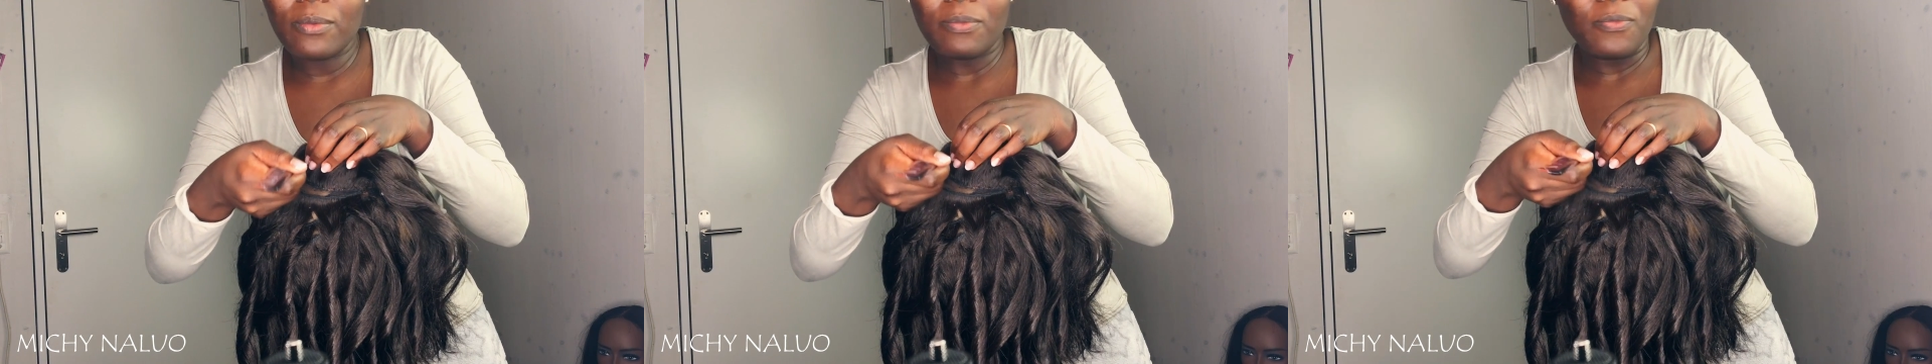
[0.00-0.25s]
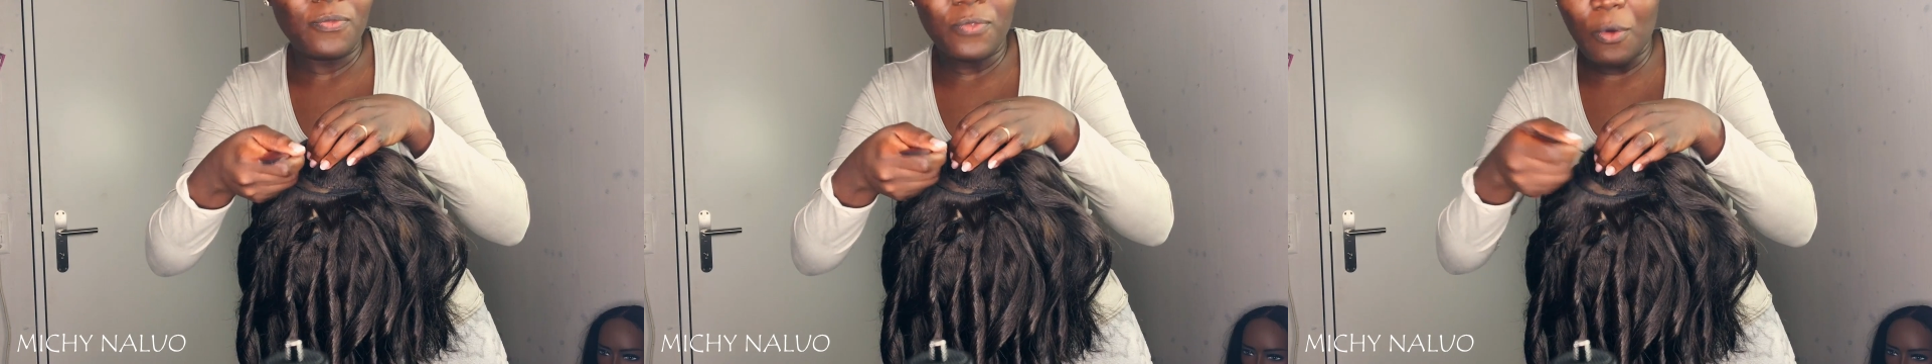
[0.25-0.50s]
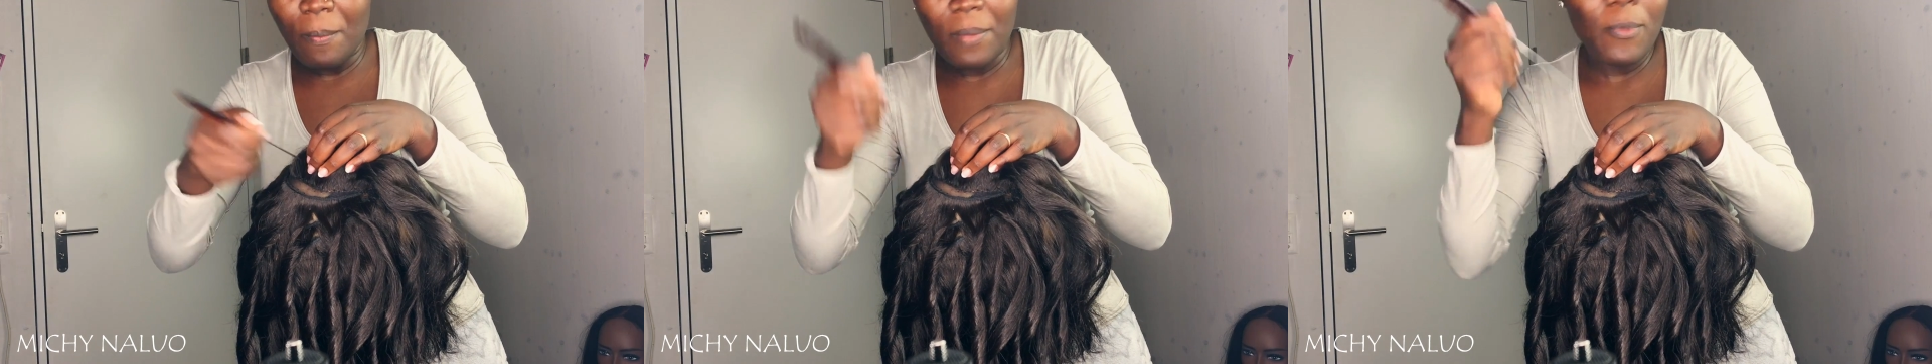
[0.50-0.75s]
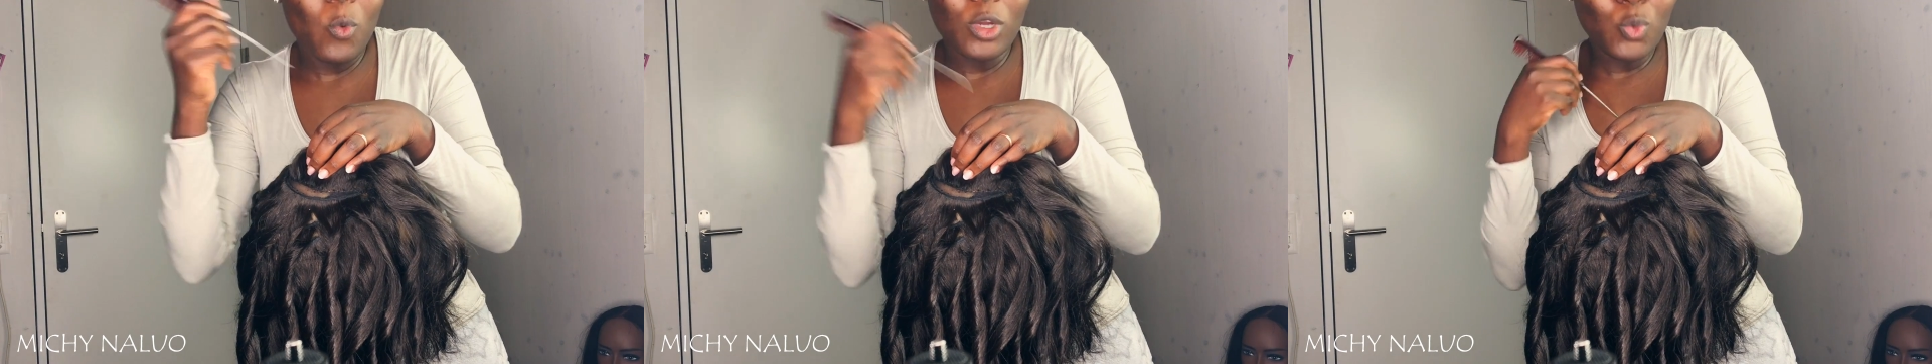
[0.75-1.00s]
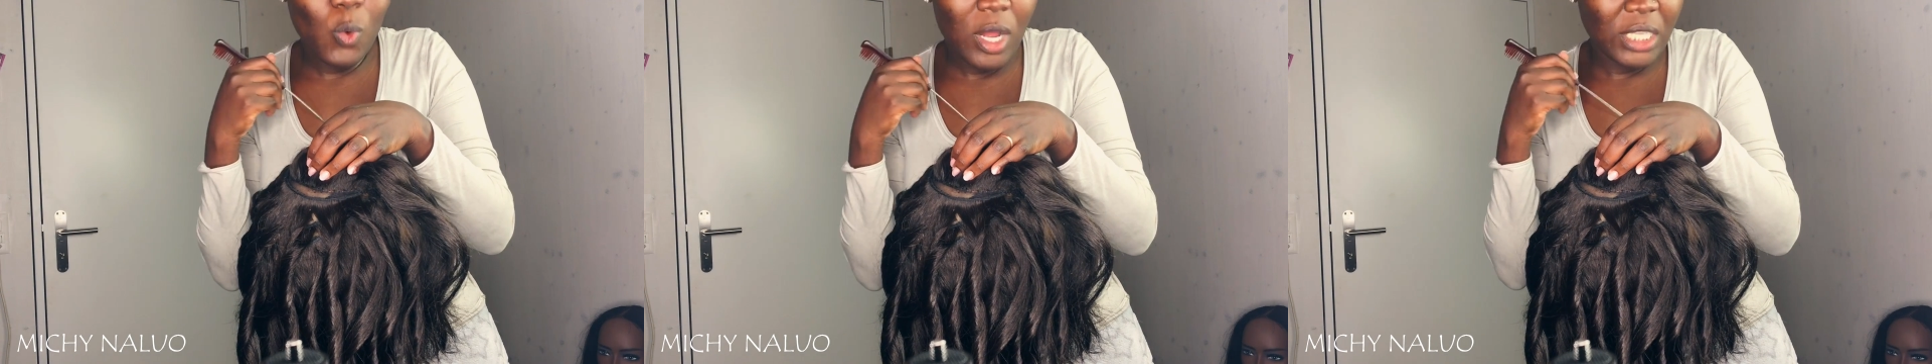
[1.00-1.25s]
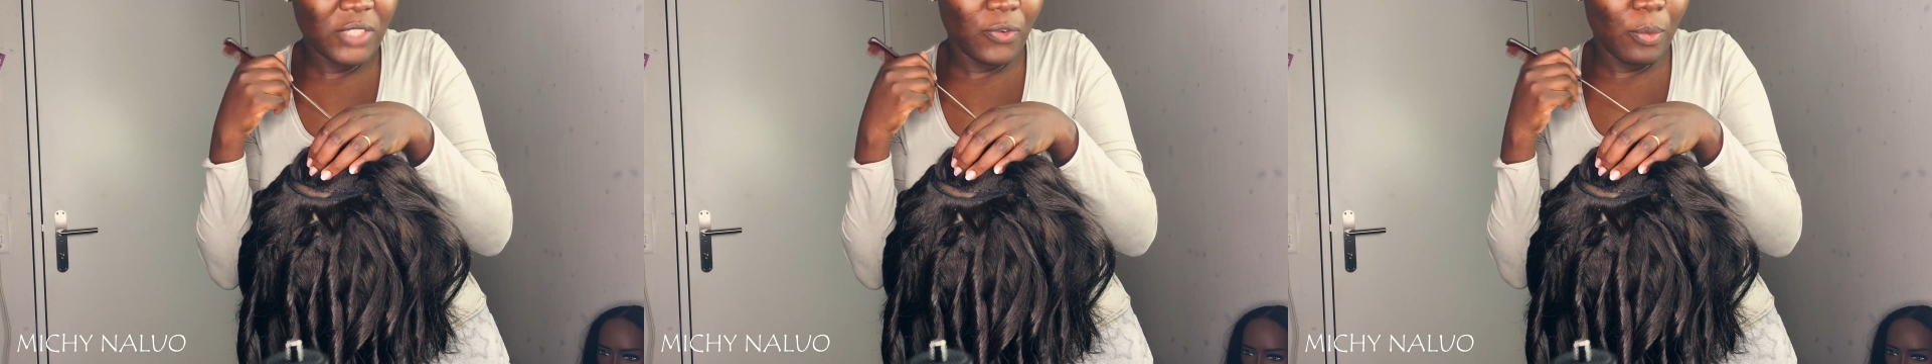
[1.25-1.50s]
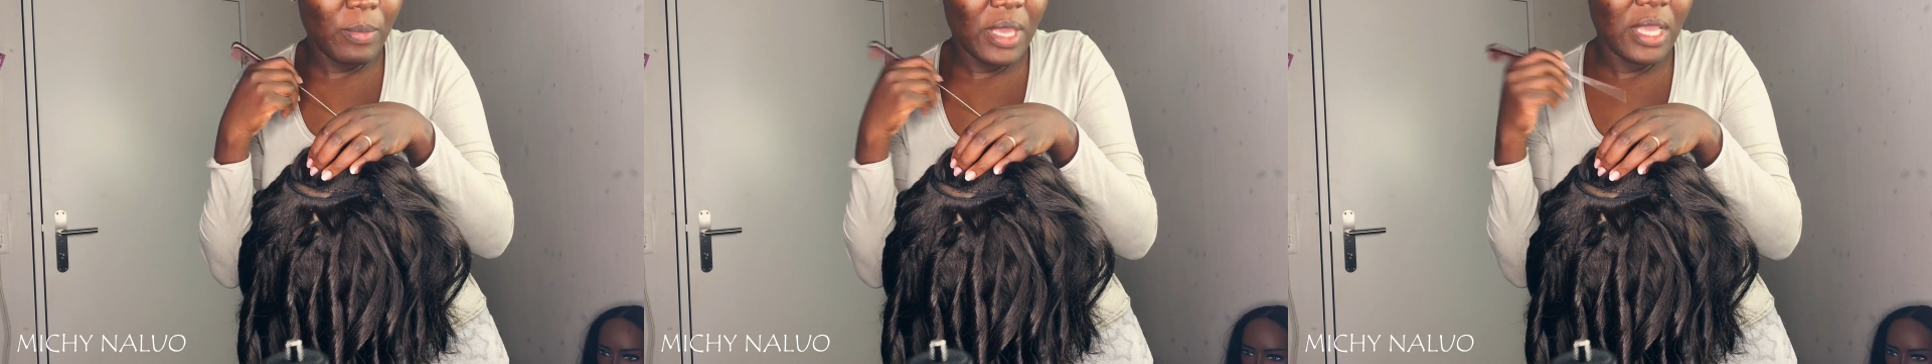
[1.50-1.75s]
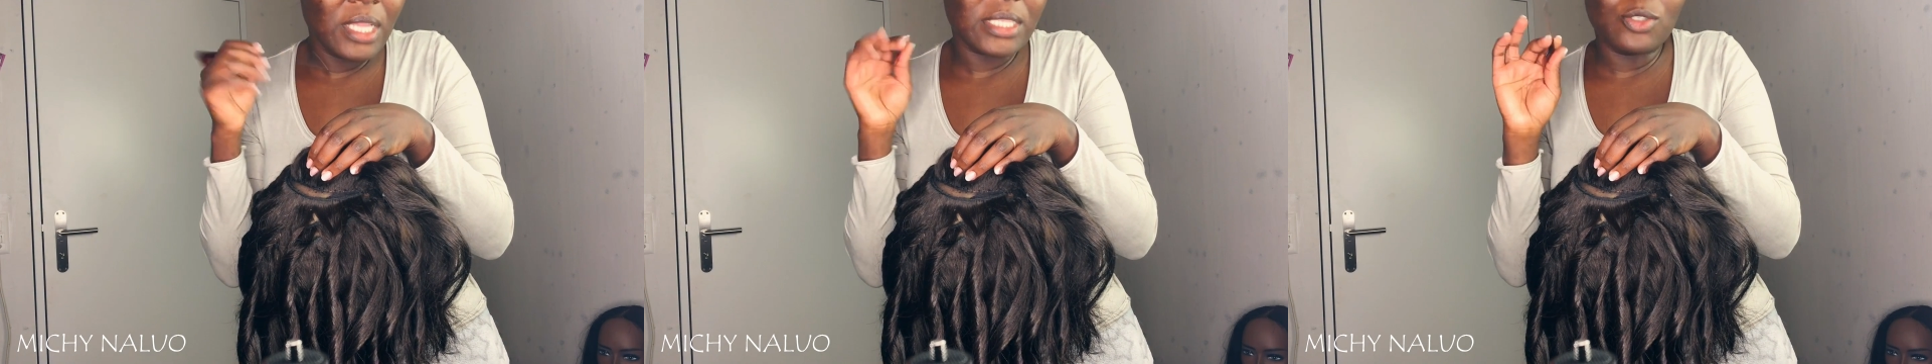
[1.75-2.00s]
from what works for me
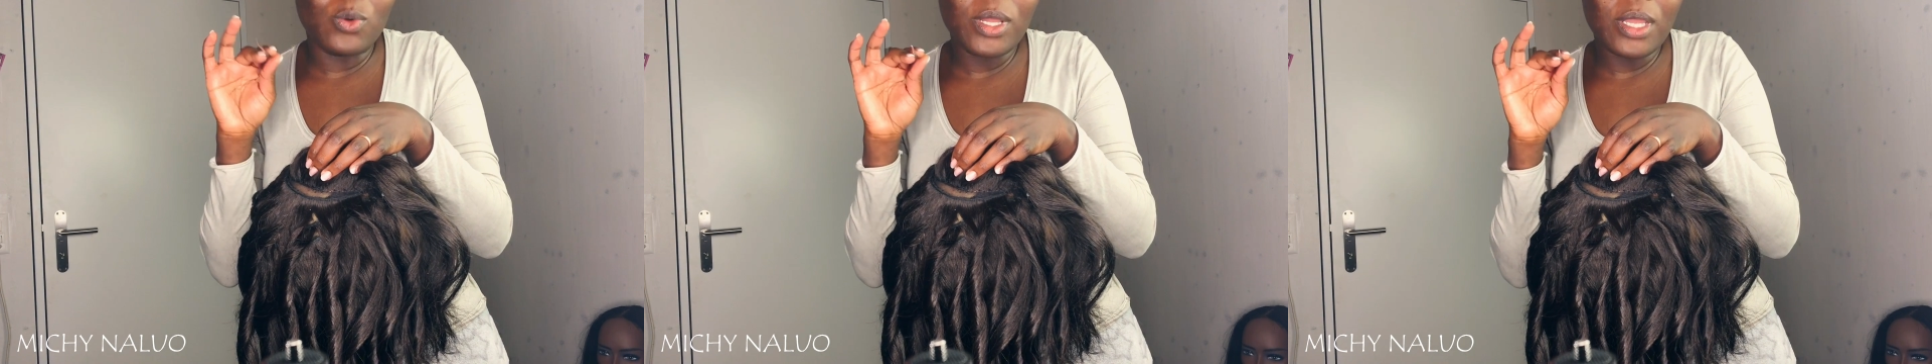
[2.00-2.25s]
is doing